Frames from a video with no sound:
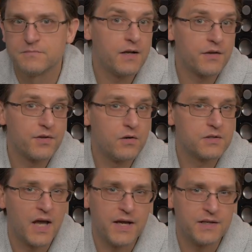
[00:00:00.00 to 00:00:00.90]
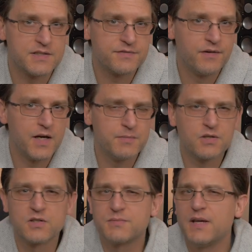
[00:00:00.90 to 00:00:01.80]
And I thought, hey, that's fine,
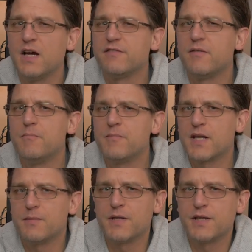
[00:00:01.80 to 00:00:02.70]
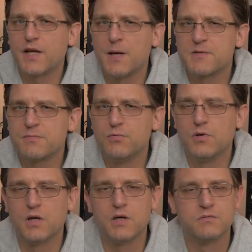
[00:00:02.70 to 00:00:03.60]
because we have many games
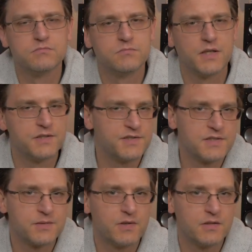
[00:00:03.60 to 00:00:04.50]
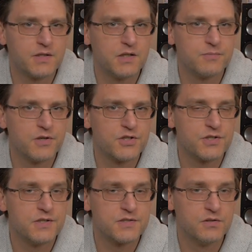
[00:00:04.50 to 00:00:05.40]
where the system level
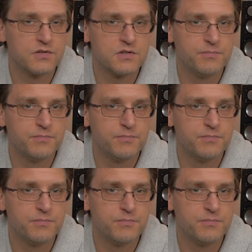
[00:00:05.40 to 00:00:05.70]
calibration is not